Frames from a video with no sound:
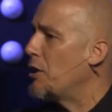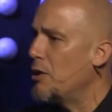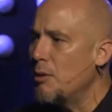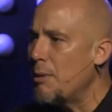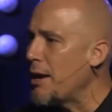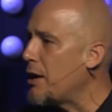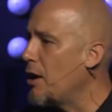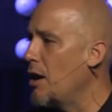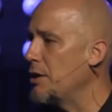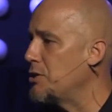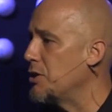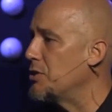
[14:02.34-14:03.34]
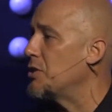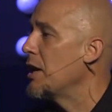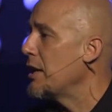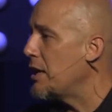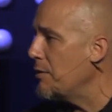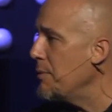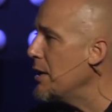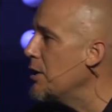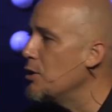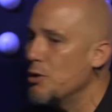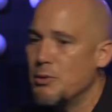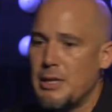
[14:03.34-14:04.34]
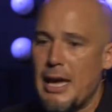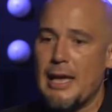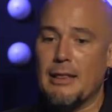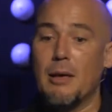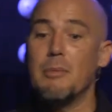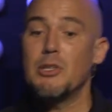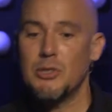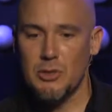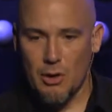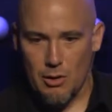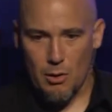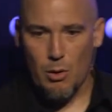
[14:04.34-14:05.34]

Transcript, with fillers: Clear my conscience. Give me a new day. Let me start